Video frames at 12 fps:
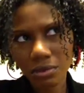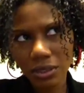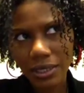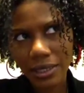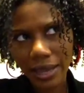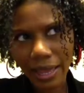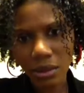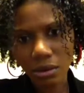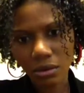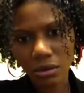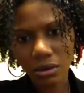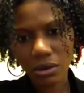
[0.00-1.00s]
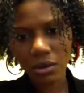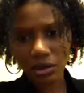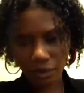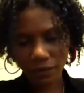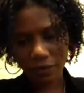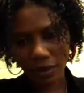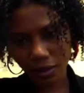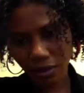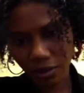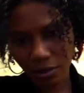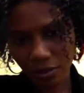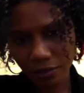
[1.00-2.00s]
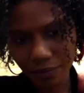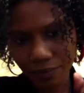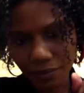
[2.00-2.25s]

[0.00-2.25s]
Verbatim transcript: get out all of the,